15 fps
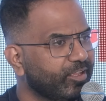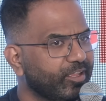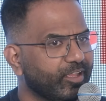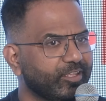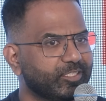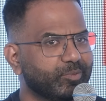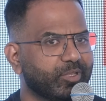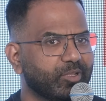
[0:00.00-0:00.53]

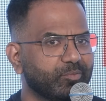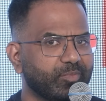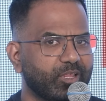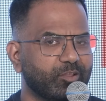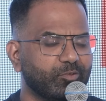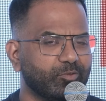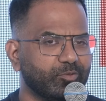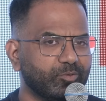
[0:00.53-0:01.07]
It's
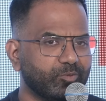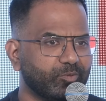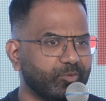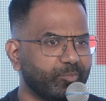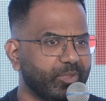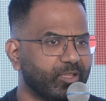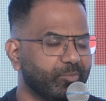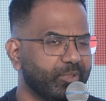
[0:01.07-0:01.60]

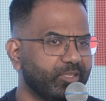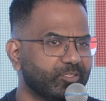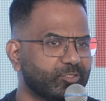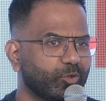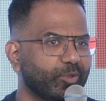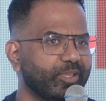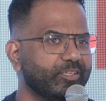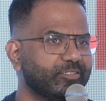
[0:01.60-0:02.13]
becoming
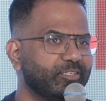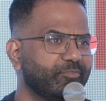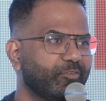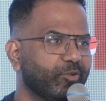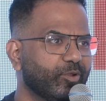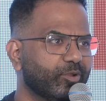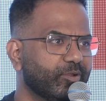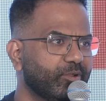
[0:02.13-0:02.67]
so easy
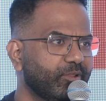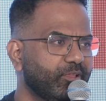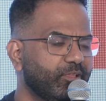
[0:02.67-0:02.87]
for